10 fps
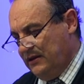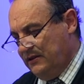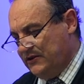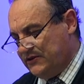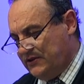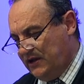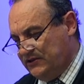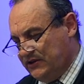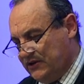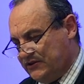This is not
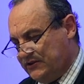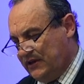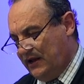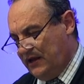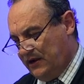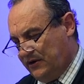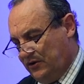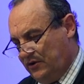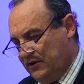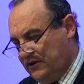just a letter,
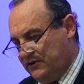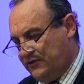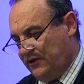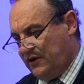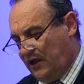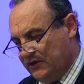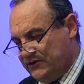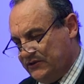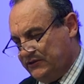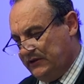Lord, to the
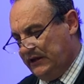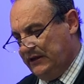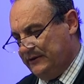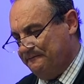Colossians tonight.